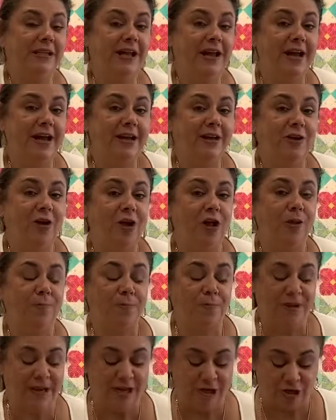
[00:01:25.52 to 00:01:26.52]
line called
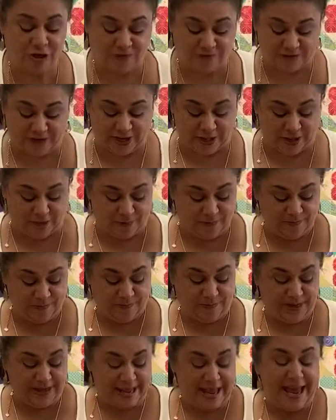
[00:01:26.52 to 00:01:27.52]
Pinkerville.
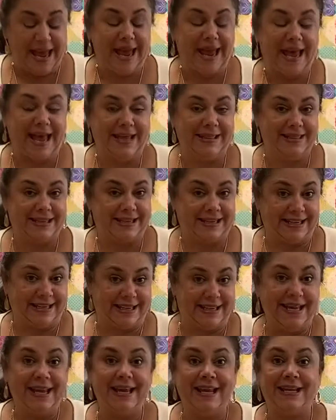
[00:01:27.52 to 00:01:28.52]
And the
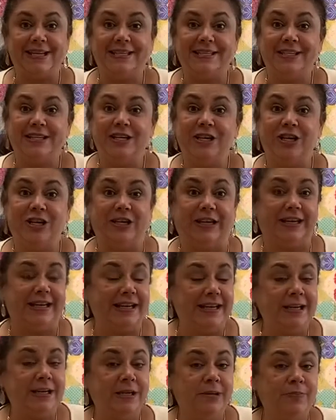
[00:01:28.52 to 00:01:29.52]
kit, your
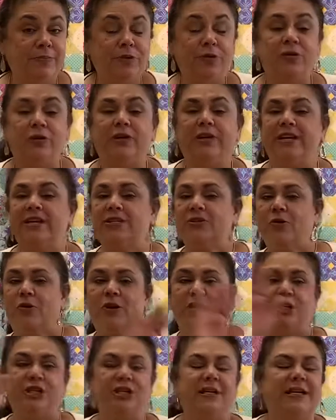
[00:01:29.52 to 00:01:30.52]
Kit and Caboodle, is
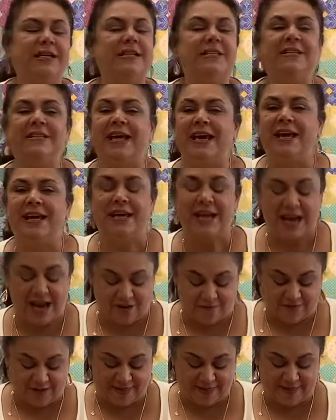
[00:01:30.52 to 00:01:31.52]
going to contain
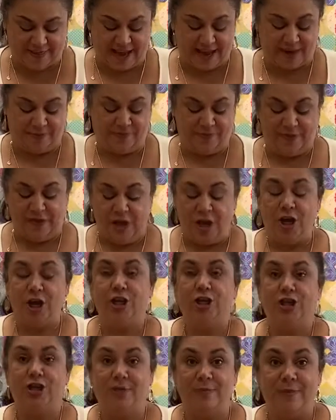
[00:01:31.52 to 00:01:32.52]
everything
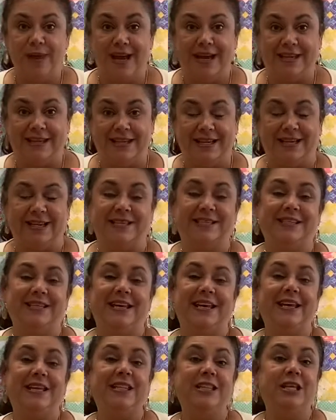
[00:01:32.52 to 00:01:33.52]
to make this
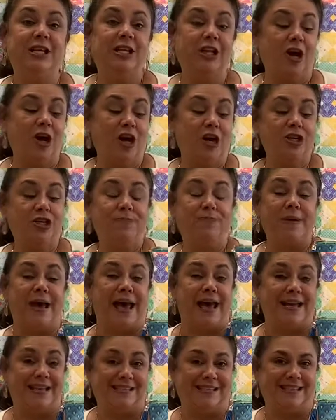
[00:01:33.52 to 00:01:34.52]
in the large
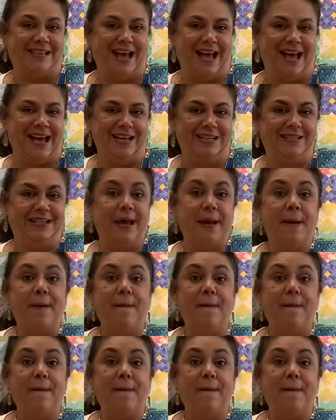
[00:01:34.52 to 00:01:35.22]
bag size,